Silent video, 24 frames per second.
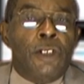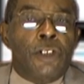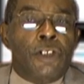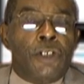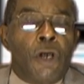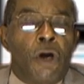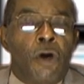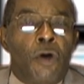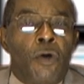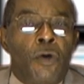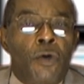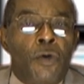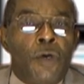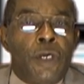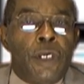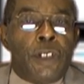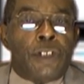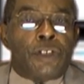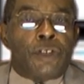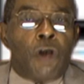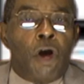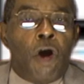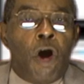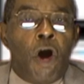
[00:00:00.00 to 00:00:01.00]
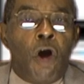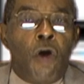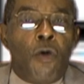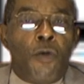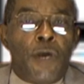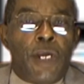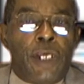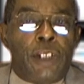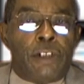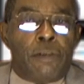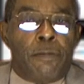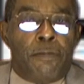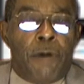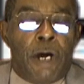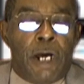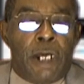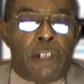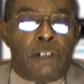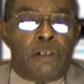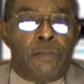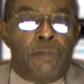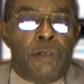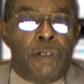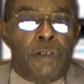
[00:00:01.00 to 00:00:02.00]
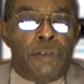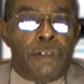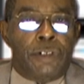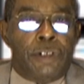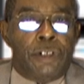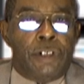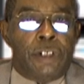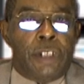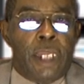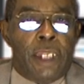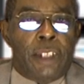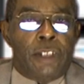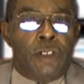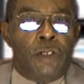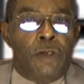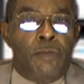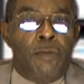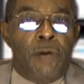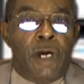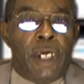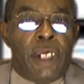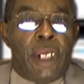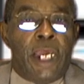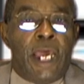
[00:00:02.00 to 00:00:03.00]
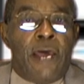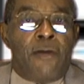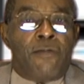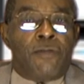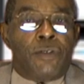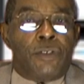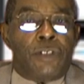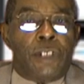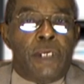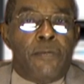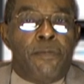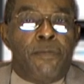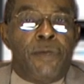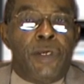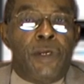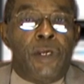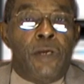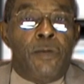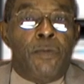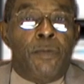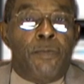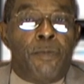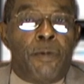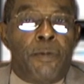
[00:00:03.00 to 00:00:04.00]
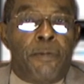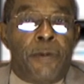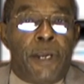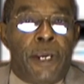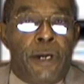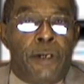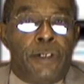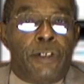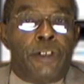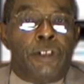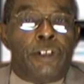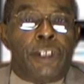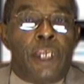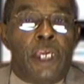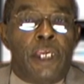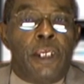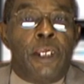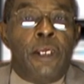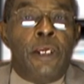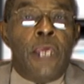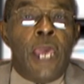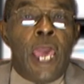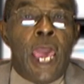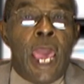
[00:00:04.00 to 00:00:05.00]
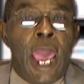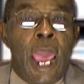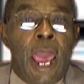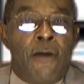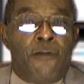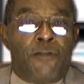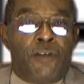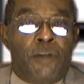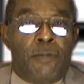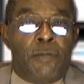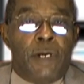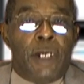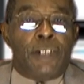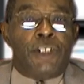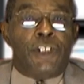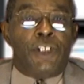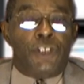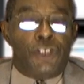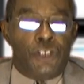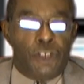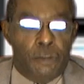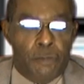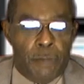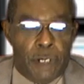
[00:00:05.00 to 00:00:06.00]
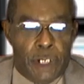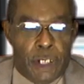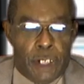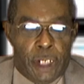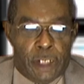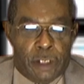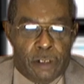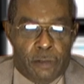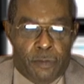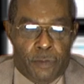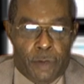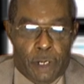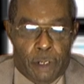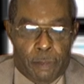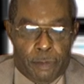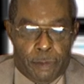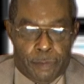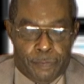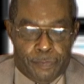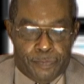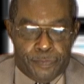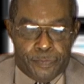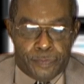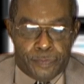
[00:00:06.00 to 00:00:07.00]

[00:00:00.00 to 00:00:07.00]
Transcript: So it's always a possibility that you might have to say, be prepared to say, have some additional money that's available.